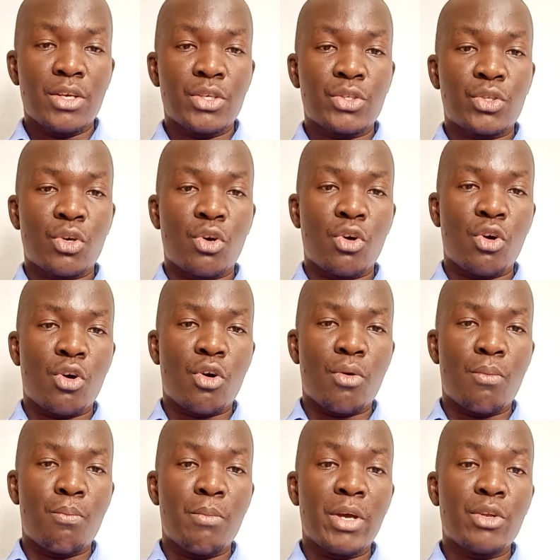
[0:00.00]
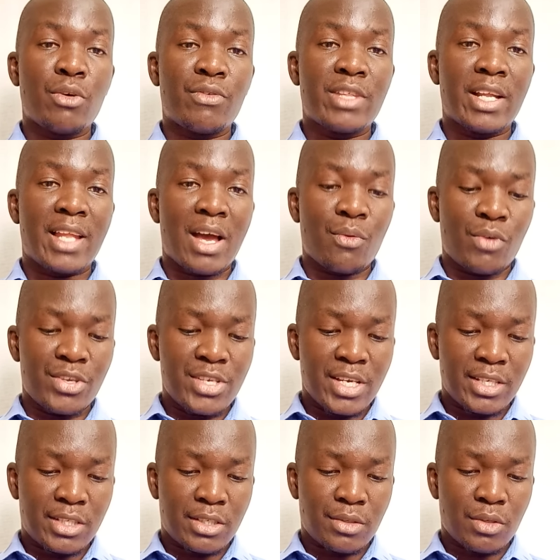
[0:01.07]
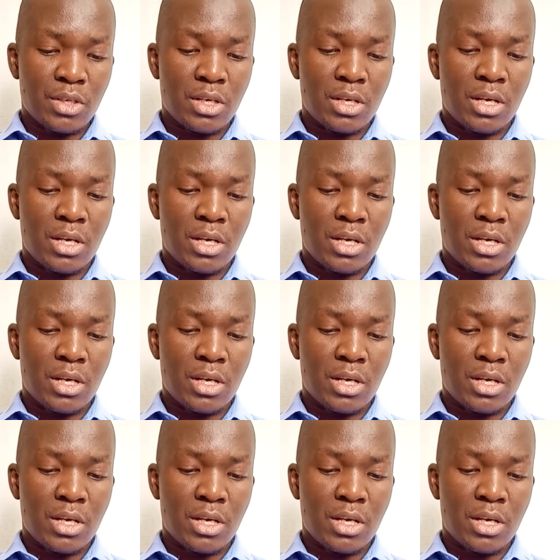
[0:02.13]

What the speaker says: So many of the languages